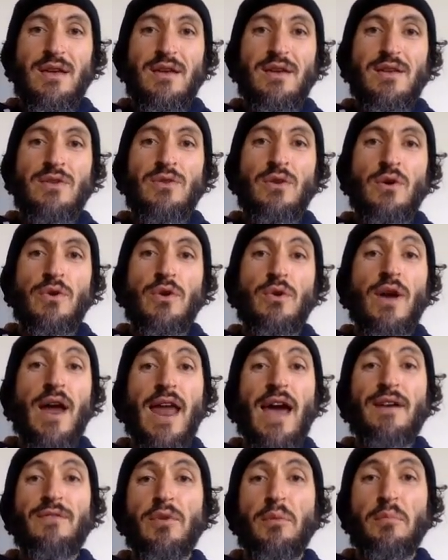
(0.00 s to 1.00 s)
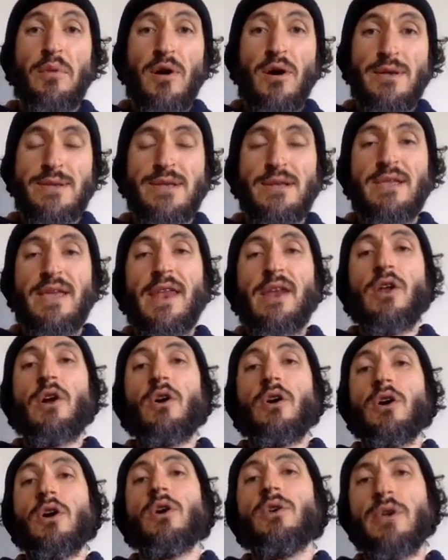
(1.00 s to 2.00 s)
You got to have the balls to let it
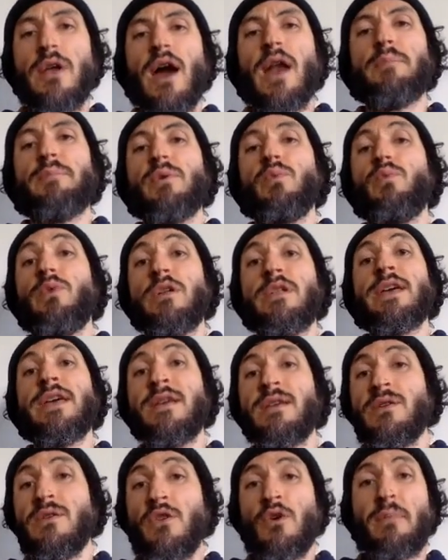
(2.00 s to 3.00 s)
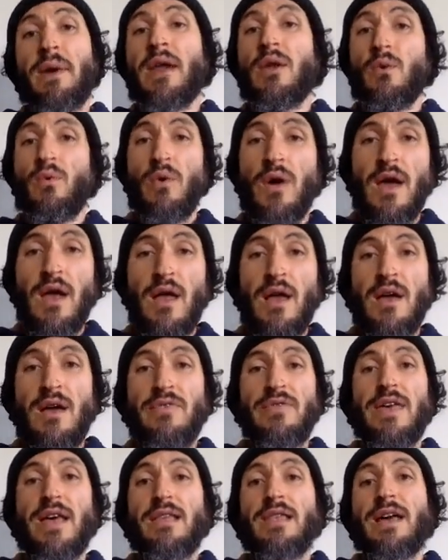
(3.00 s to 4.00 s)
all go. You got to be willing, no matter what,
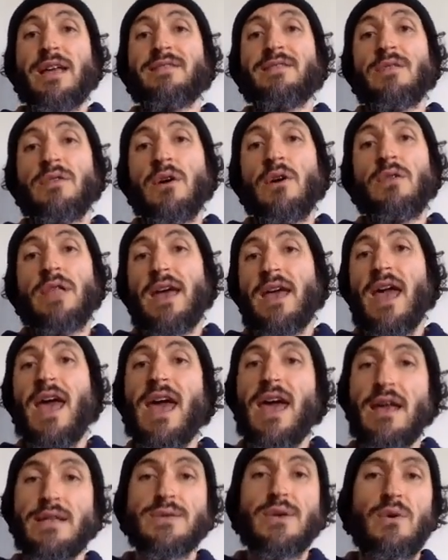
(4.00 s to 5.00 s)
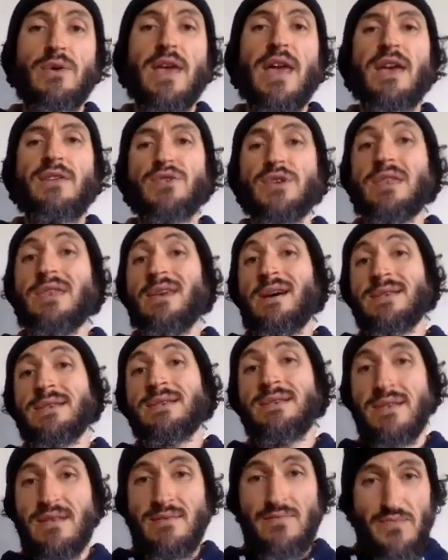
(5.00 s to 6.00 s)
to know, like, hey, it's okay if she
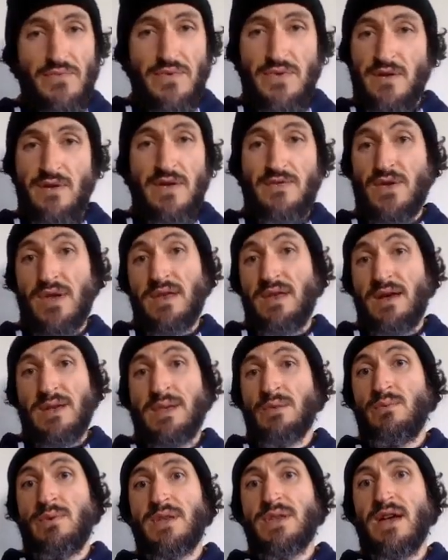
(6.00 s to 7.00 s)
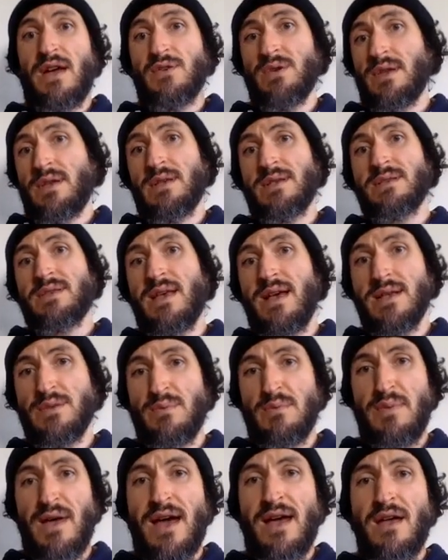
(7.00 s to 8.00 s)
doesn't reach out, she doesn't text
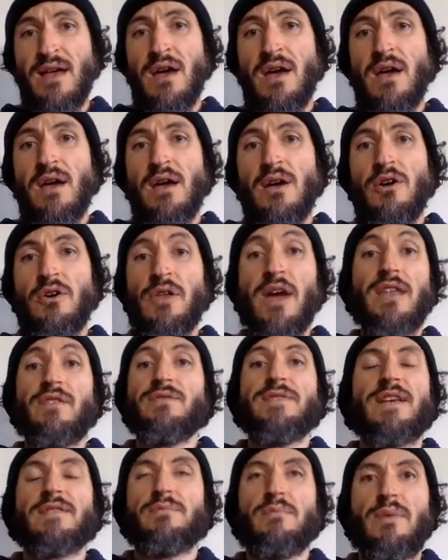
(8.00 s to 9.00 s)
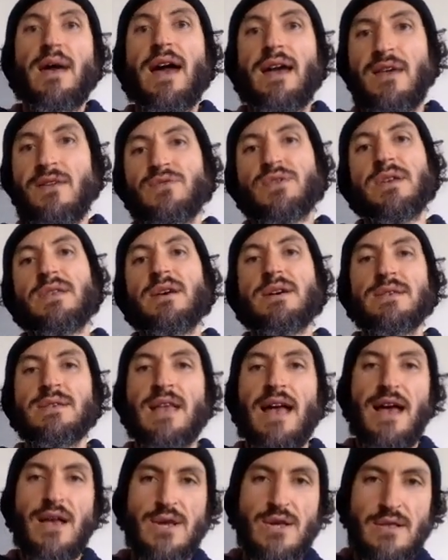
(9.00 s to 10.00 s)
me back, or not even text me back, if she doesn't
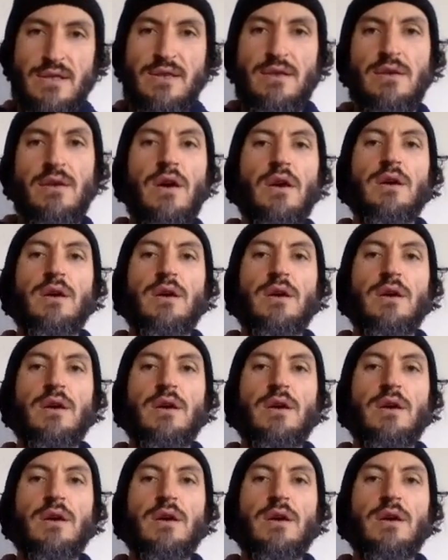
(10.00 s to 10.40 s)
actually